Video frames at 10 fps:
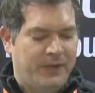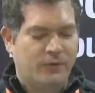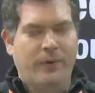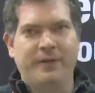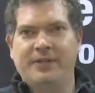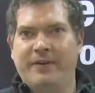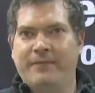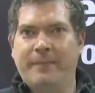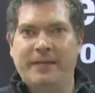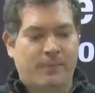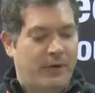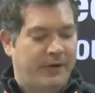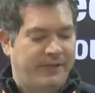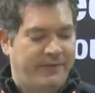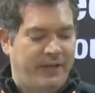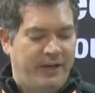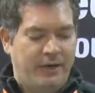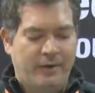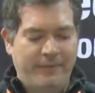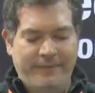is one that's up for Best Product of the
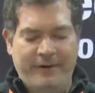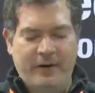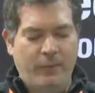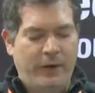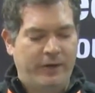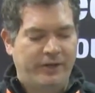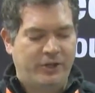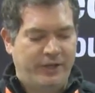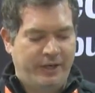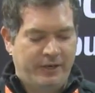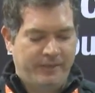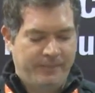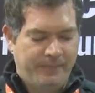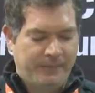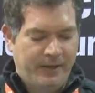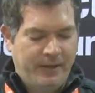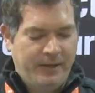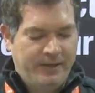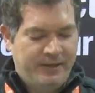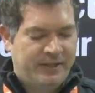Year, very well engineered.
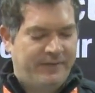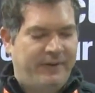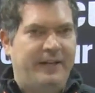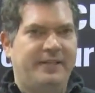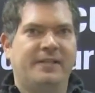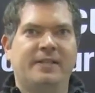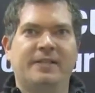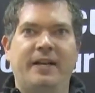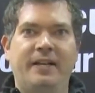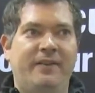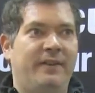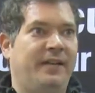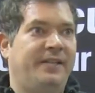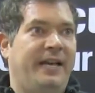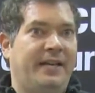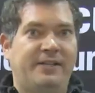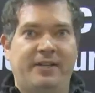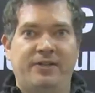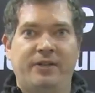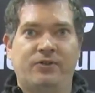This device is designed to give easy
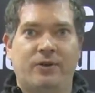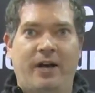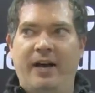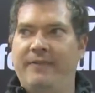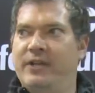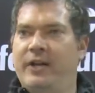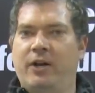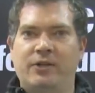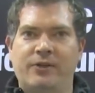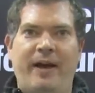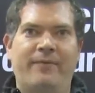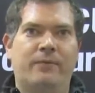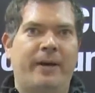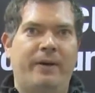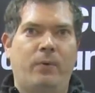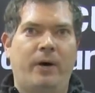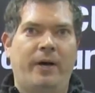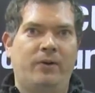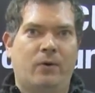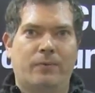access to the drives and also have a RAID
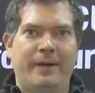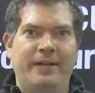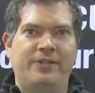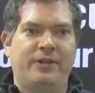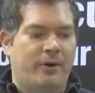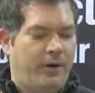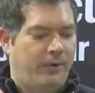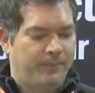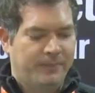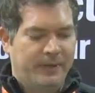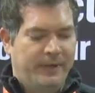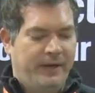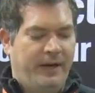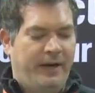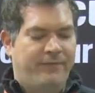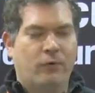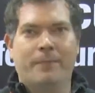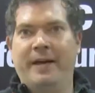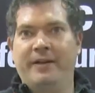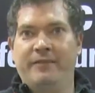1 or RAID 0 uh,
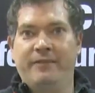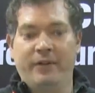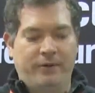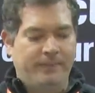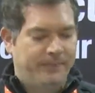format in the field.